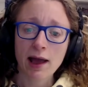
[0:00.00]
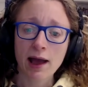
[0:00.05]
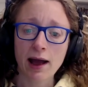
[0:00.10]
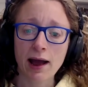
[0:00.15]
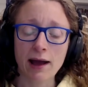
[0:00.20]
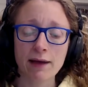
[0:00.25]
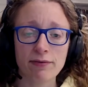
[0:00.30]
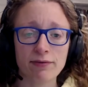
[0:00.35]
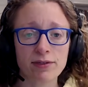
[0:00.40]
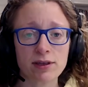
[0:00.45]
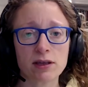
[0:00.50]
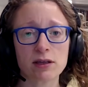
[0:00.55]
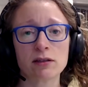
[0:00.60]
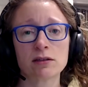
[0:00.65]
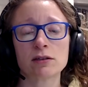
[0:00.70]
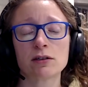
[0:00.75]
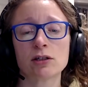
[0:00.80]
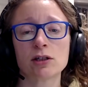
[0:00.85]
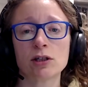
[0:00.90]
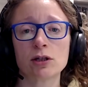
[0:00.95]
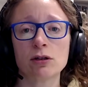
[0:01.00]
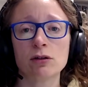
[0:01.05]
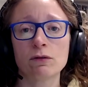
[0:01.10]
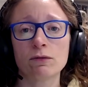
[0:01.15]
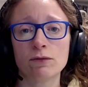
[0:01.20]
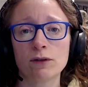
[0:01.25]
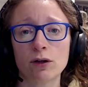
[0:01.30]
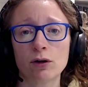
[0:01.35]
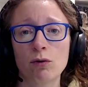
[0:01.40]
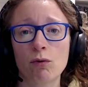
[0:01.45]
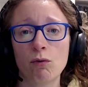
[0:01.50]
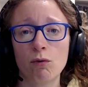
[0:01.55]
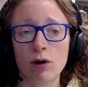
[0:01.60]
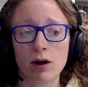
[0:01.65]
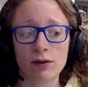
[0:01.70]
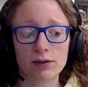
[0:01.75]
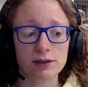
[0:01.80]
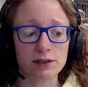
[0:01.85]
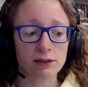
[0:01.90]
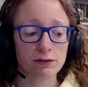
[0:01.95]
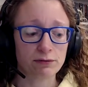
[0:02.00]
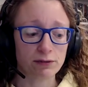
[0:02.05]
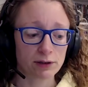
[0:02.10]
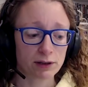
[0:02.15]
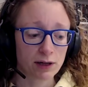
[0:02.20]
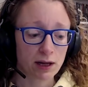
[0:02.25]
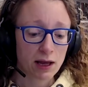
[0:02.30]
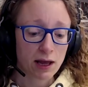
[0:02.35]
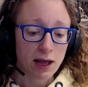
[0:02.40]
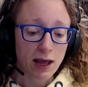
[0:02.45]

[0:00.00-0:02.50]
and things do feel rather different.